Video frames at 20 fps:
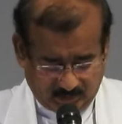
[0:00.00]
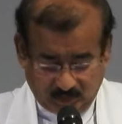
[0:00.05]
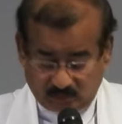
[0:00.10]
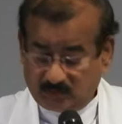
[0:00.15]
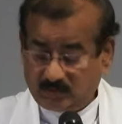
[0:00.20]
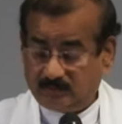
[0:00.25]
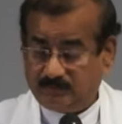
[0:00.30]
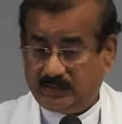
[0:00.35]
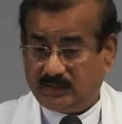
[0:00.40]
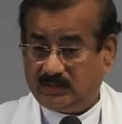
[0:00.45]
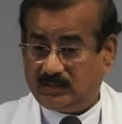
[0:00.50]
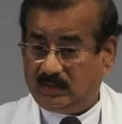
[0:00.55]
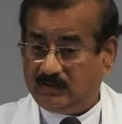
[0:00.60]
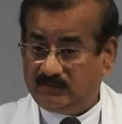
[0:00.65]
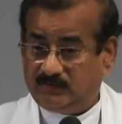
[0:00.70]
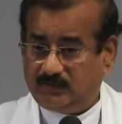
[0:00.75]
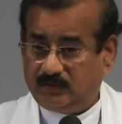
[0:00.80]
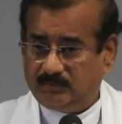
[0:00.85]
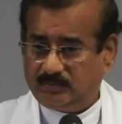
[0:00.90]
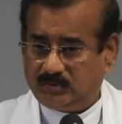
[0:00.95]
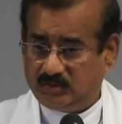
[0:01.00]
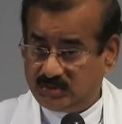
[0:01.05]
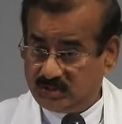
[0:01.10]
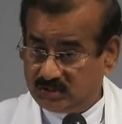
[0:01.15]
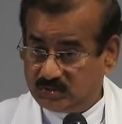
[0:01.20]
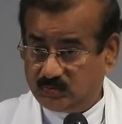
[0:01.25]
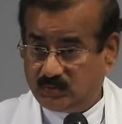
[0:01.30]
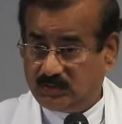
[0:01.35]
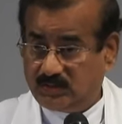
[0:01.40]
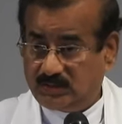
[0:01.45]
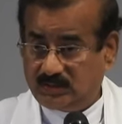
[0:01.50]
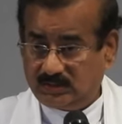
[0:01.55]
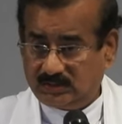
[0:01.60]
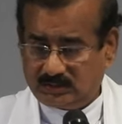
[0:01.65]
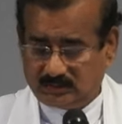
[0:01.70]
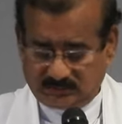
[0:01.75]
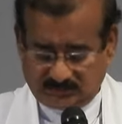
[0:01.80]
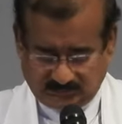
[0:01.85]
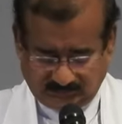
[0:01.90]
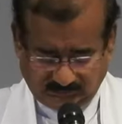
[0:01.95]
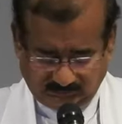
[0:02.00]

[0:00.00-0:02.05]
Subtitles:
Do not be conformed to this world,